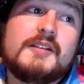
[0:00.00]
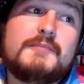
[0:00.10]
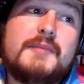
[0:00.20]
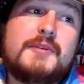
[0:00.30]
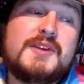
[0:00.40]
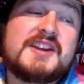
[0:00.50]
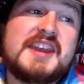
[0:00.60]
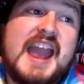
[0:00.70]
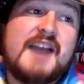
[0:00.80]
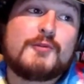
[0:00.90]
maybe we could
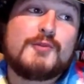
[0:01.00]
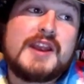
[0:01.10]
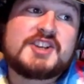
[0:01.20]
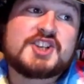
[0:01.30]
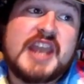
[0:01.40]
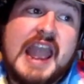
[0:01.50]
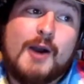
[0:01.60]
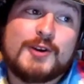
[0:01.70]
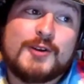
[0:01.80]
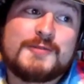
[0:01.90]
have a rage
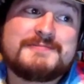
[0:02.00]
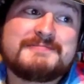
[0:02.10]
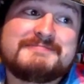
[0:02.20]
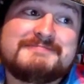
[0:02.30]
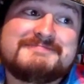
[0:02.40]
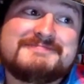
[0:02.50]
counter. I think